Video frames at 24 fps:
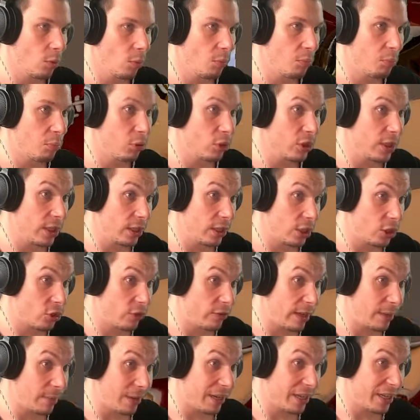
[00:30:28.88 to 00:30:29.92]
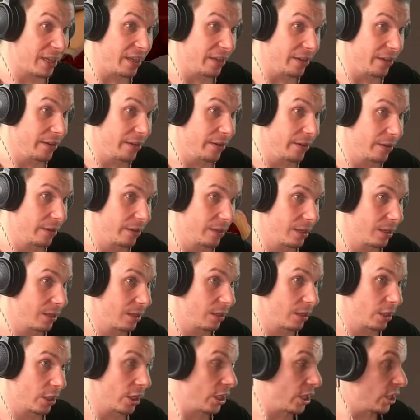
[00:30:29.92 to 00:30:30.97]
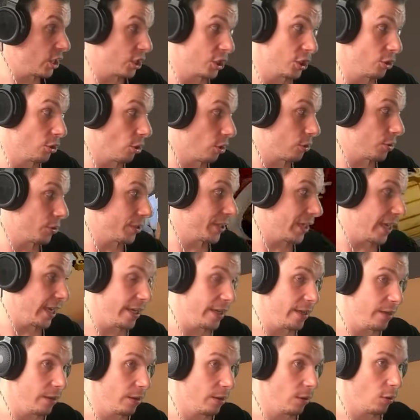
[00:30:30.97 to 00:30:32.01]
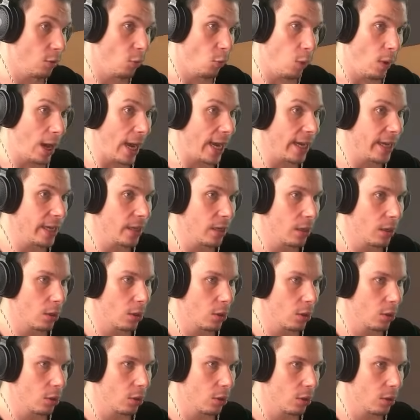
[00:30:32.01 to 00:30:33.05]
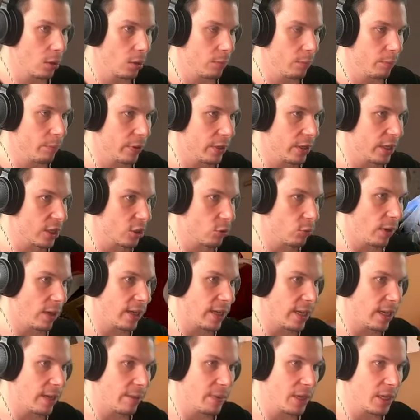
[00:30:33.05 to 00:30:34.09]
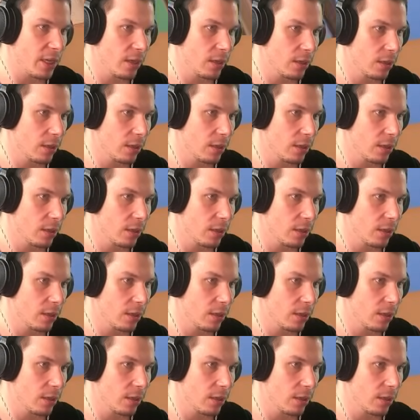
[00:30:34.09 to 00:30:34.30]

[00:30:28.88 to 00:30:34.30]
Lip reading: putting the trademark here is not okay. Why? Because one enemy